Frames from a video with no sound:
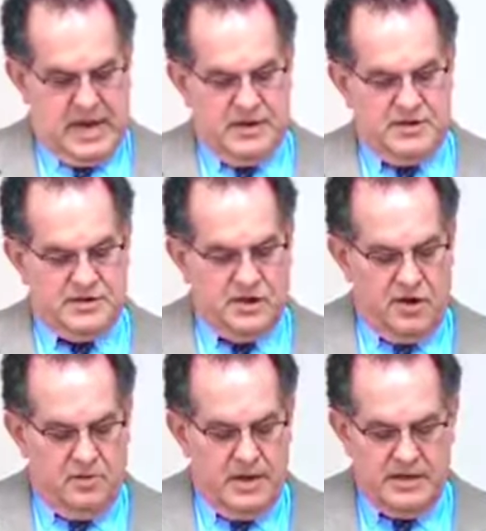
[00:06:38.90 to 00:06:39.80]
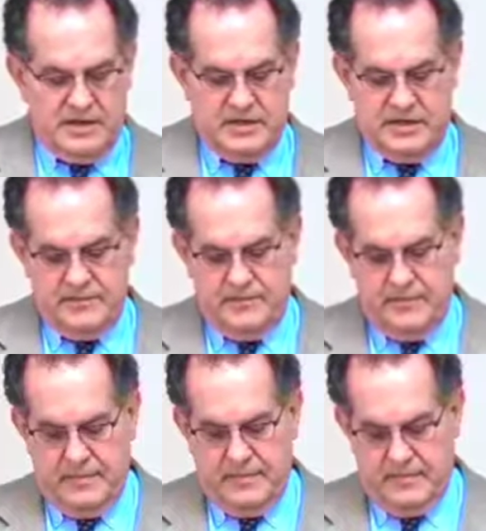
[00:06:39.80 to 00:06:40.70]
that discernment
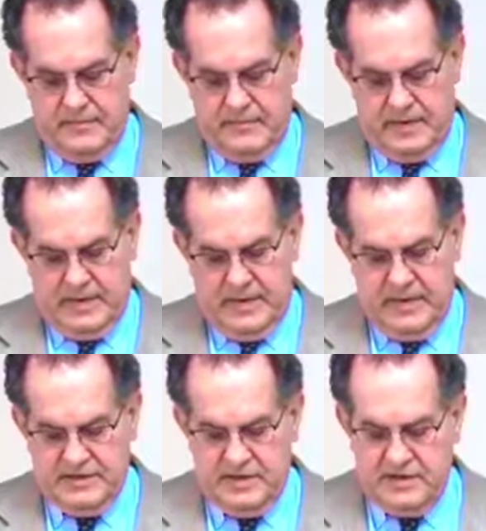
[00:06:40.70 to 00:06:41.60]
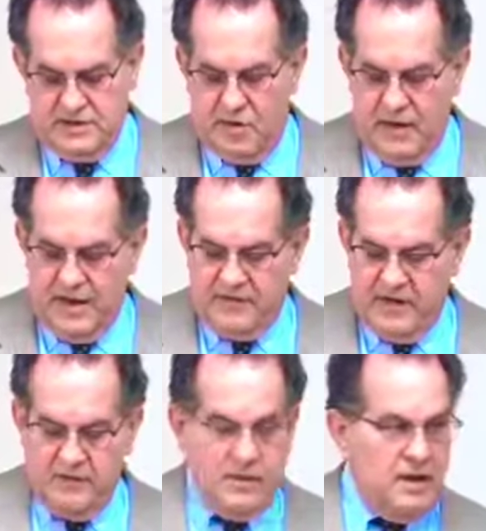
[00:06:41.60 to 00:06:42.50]
isn't so
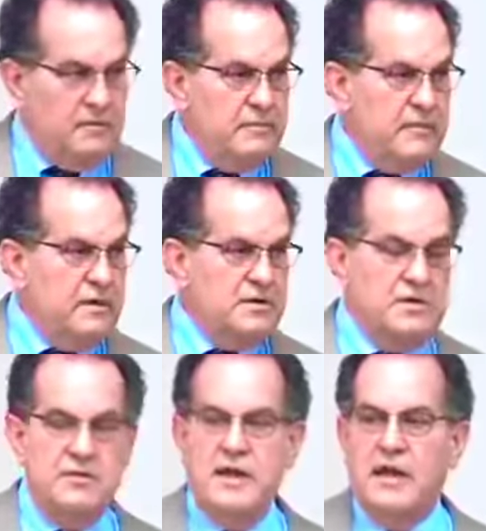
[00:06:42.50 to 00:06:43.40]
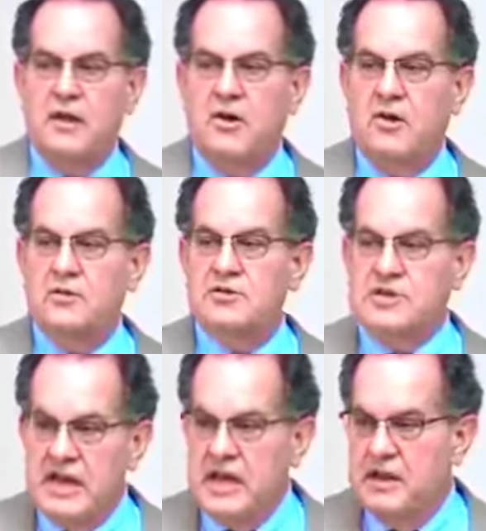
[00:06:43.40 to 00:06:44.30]
evident? Well, there's a thing called
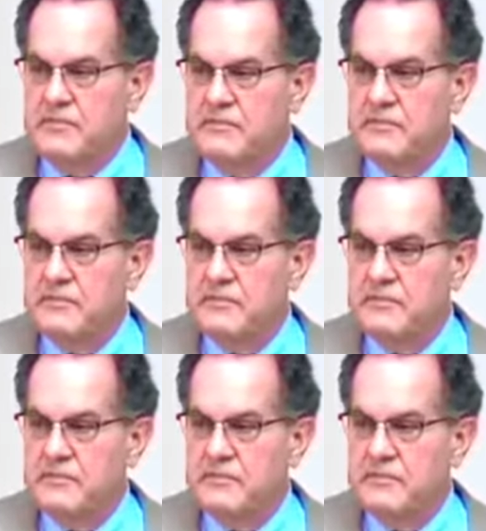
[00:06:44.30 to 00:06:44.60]
sin.